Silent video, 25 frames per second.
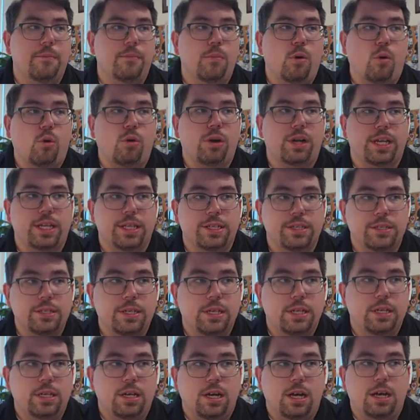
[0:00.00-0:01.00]
organs
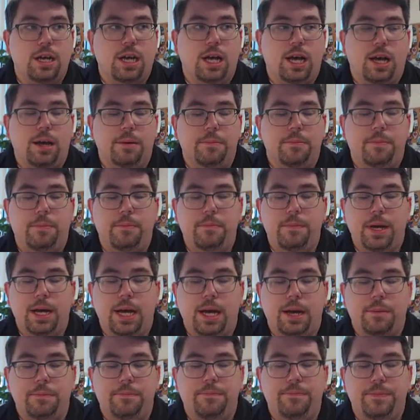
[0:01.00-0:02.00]

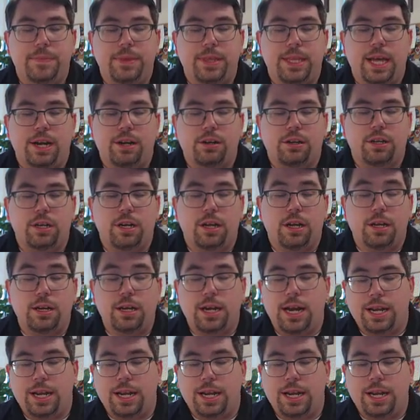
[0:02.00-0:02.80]
that are going to,